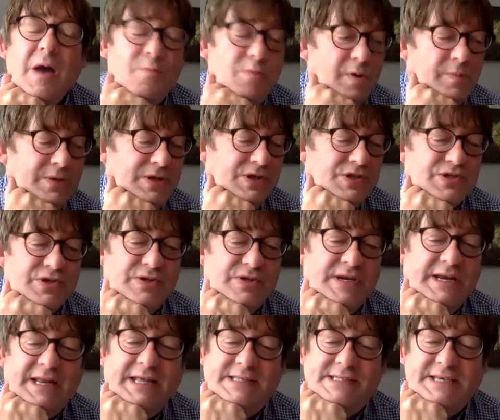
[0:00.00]
And what were you doing
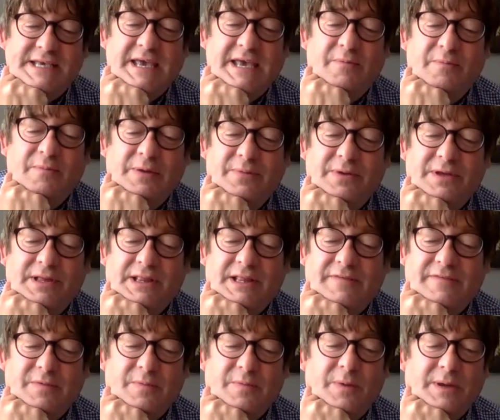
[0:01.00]
in 88? Where were you
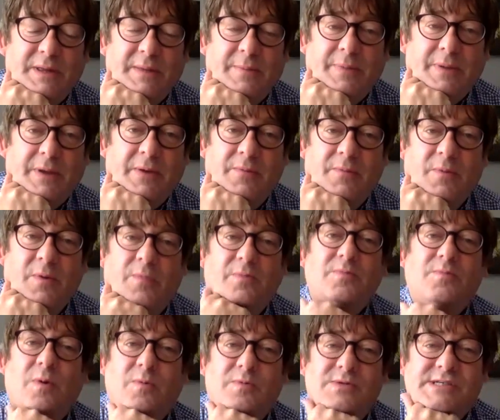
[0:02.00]
living? Where were you about?
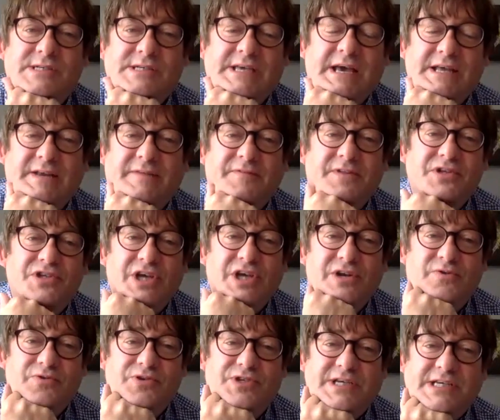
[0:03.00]
What was kind of the
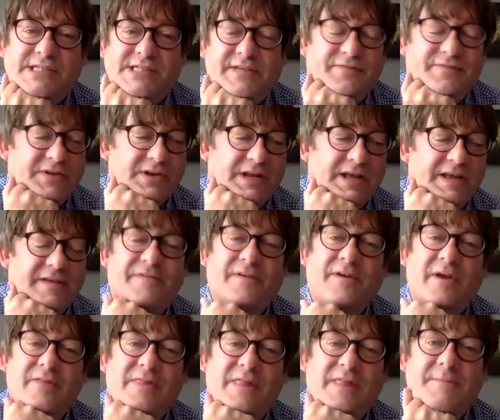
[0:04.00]
general gist of your life
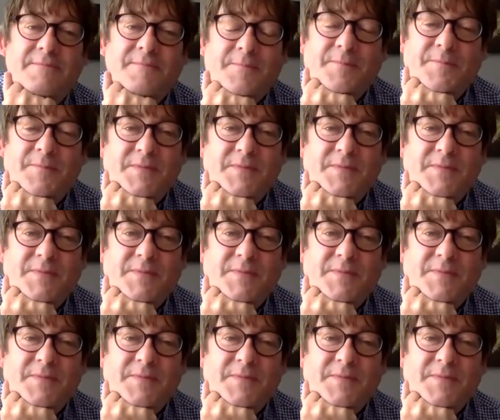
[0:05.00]
around then?